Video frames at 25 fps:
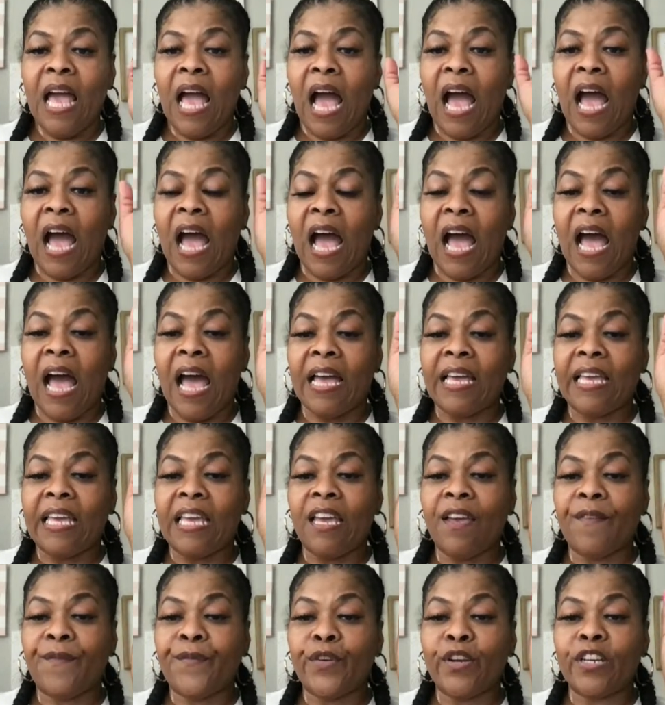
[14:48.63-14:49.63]

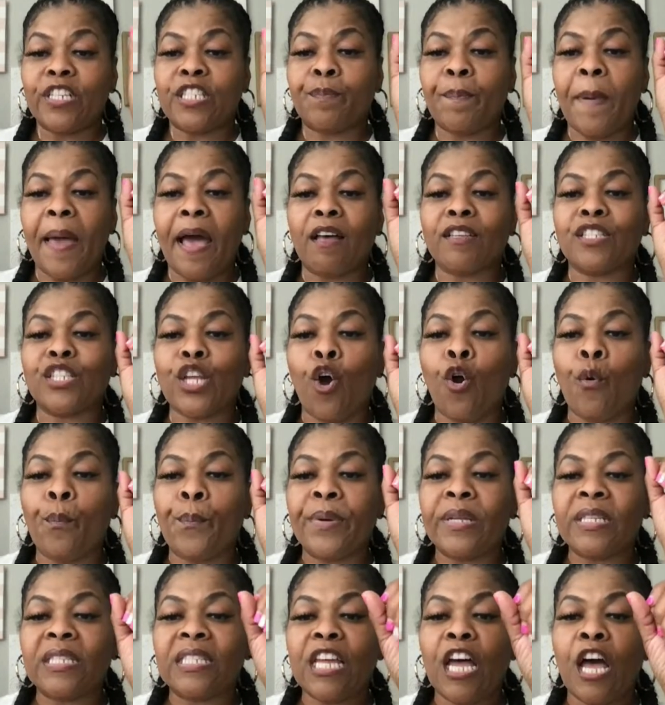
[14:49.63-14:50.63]
If your spouse
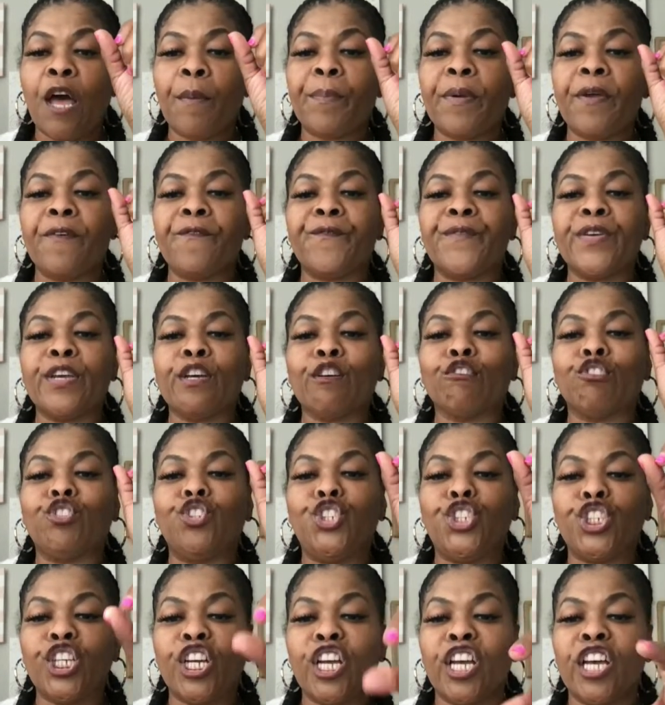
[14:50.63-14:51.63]
opens up and feels
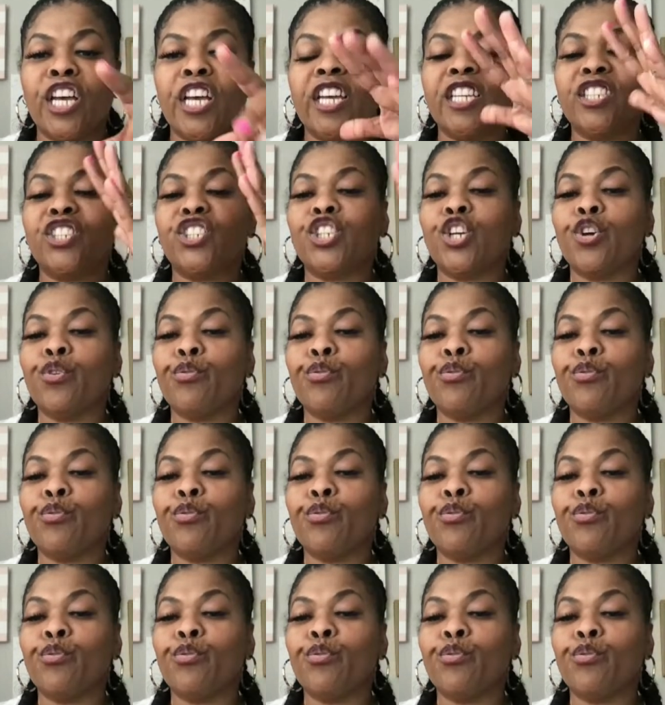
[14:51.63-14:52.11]
judged,